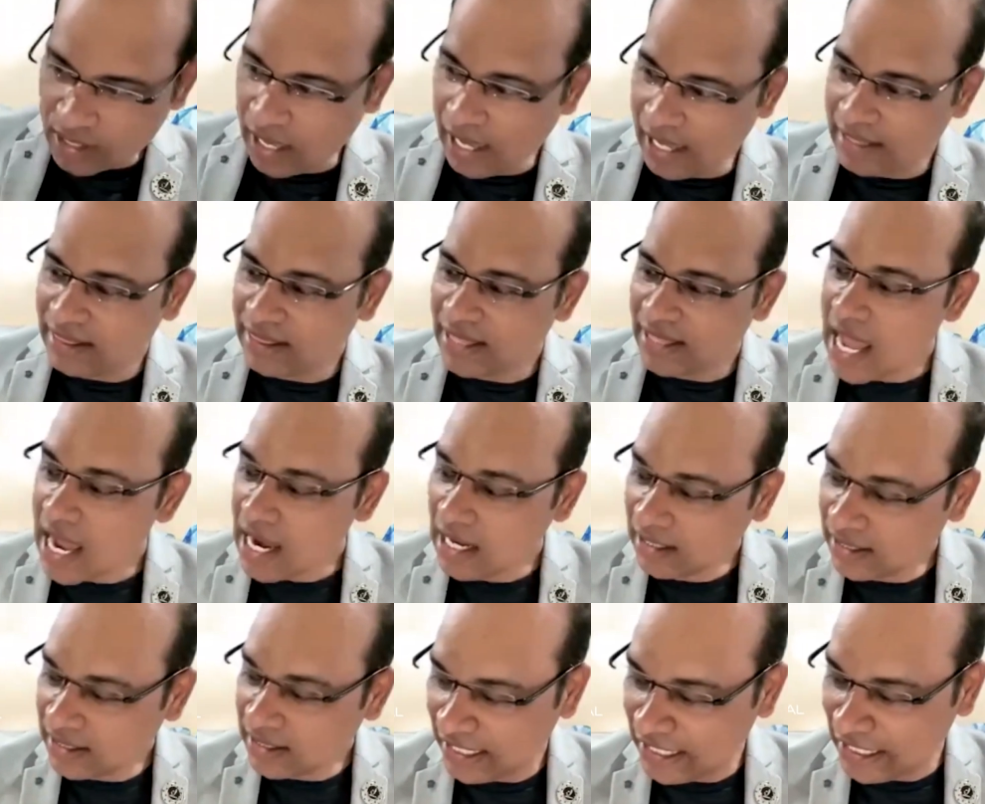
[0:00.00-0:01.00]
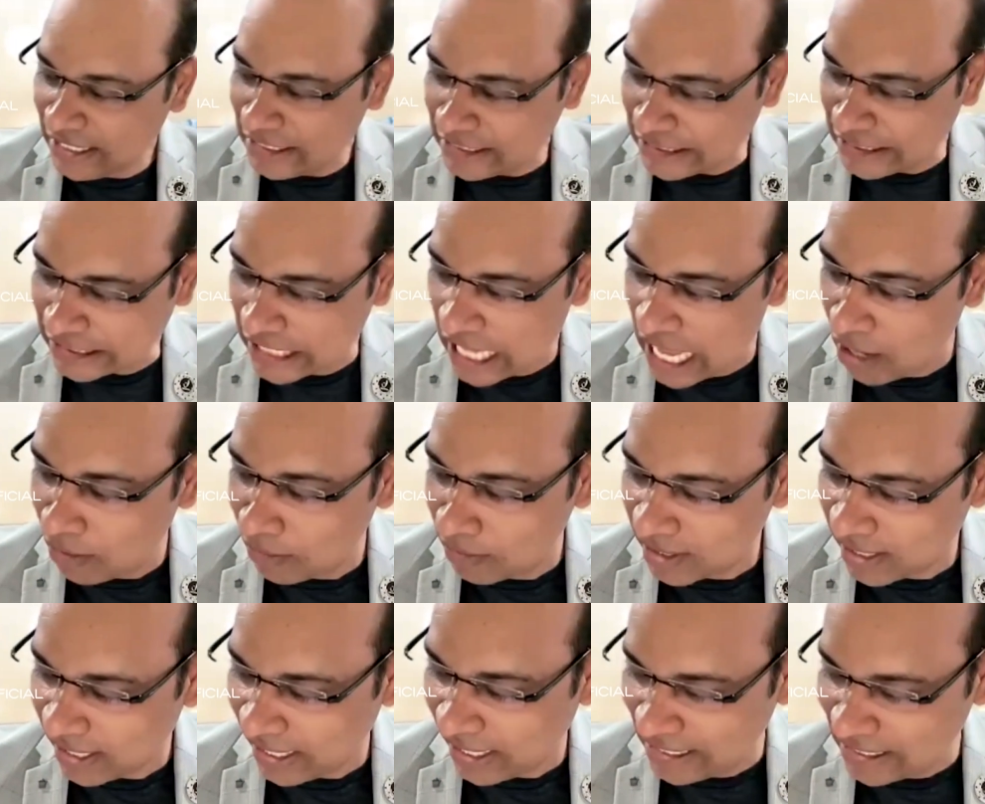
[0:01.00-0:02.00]
And that is
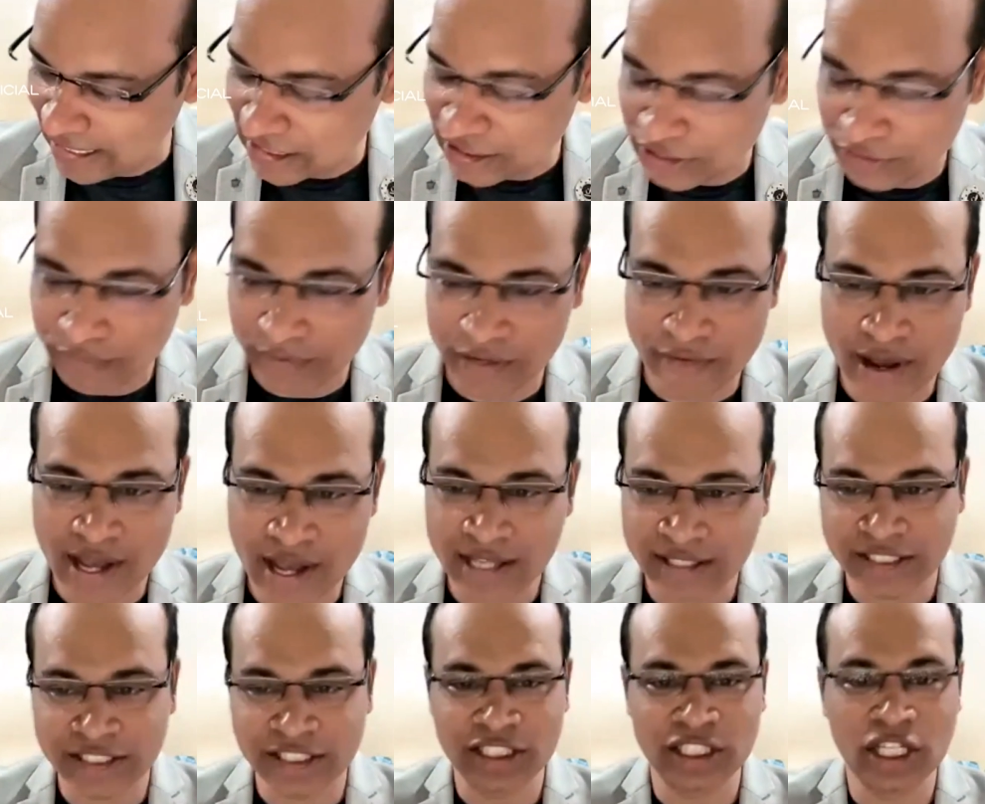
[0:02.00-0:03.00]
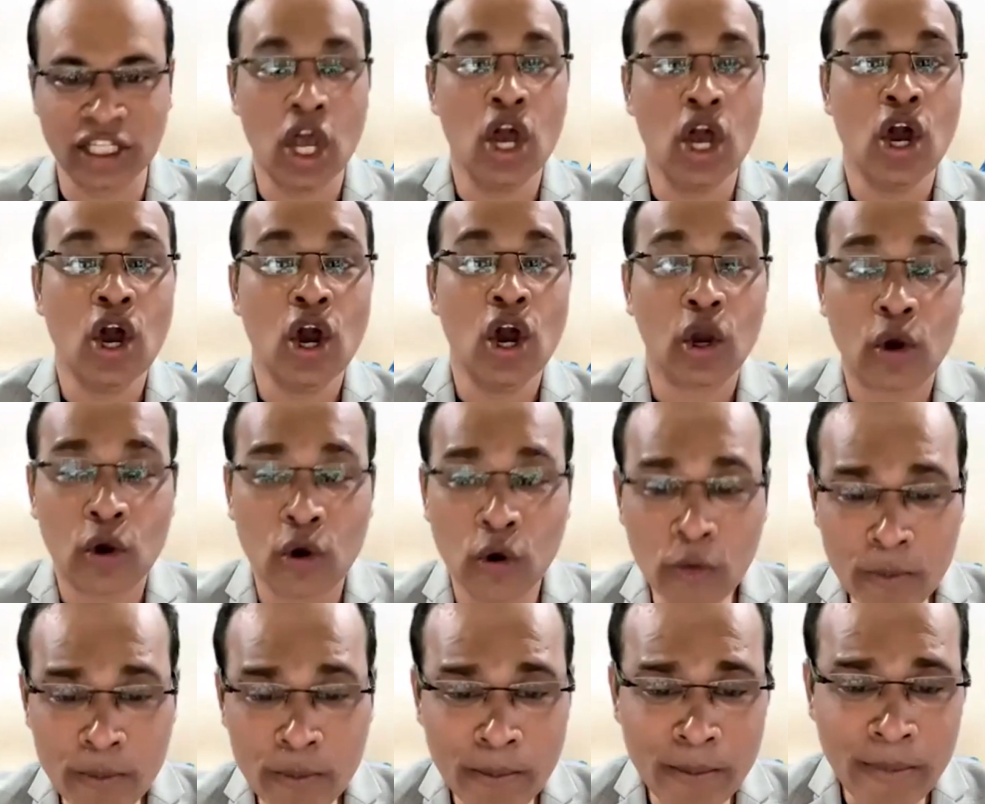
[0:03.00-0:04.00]
our Indusviva's
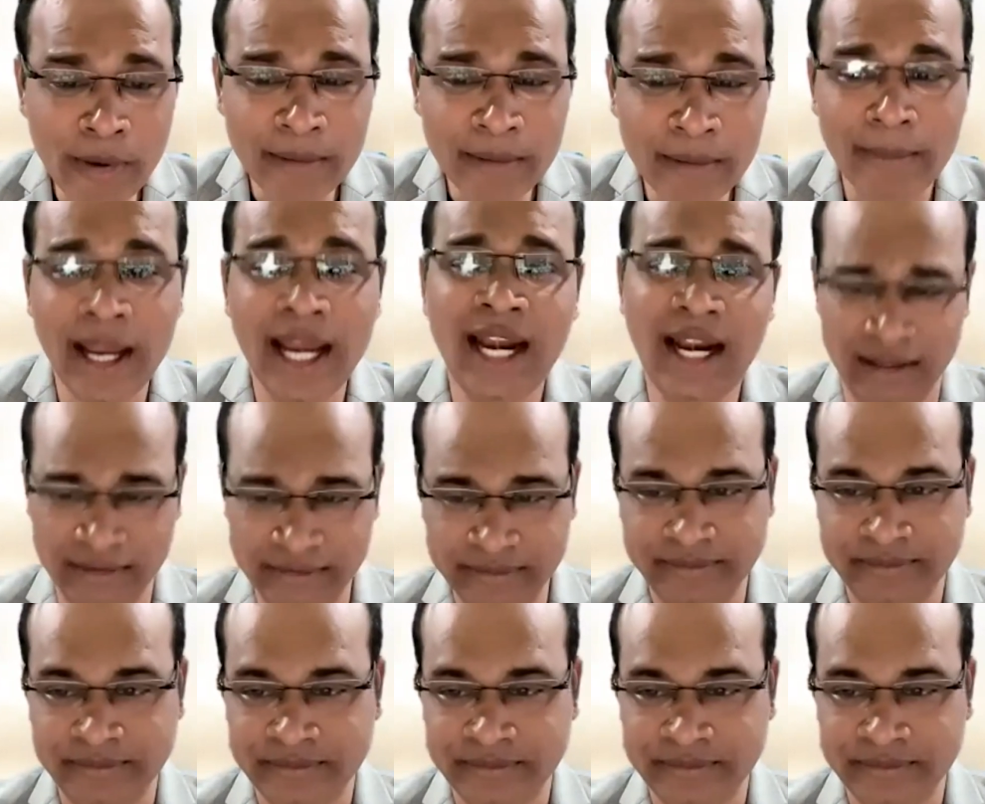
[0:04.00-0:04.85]
Kumbh Mela.